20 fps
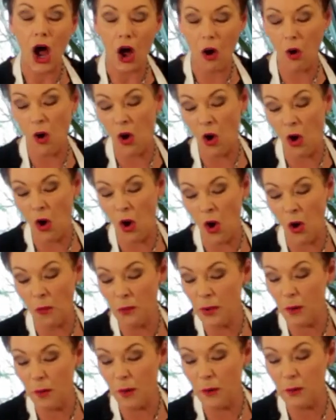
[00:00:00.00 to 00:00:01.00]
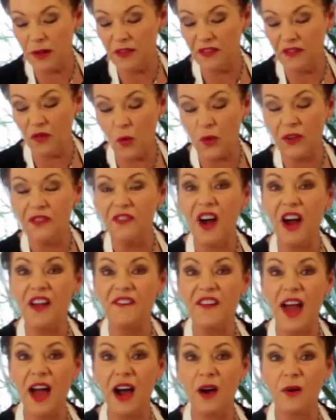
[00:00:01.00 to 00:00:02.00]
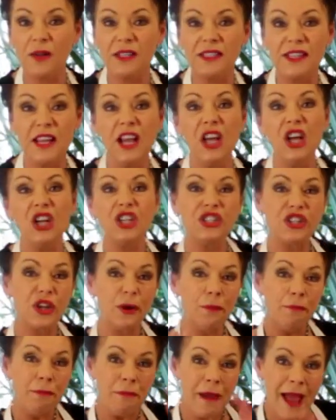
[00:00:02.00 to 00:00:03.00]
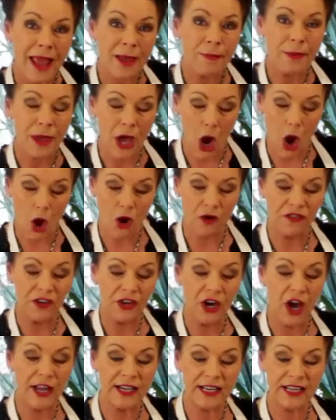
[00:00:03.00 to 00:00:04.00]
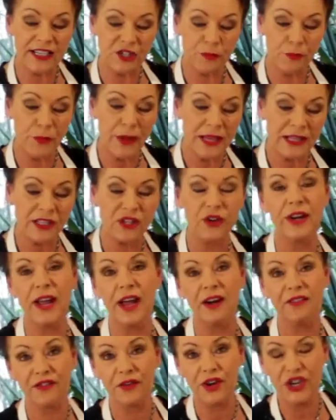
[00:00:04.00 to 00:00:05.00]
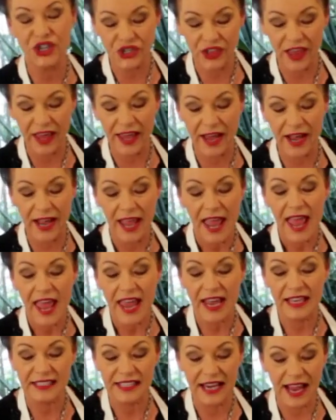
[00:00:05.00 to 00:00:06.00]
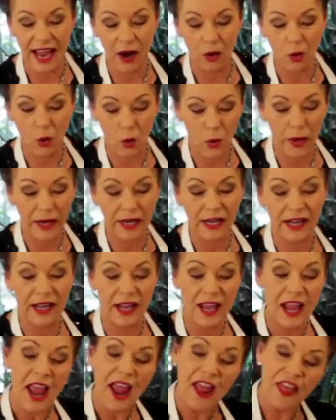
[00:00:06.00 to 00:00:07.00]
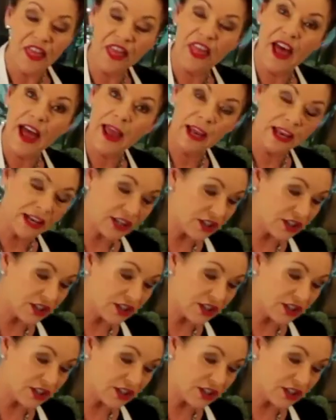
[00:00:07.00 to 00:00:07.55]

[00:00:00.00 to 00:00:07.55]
oh, probably four to five hours to maybe overnight. It depends on how fresh they are as to how quickly they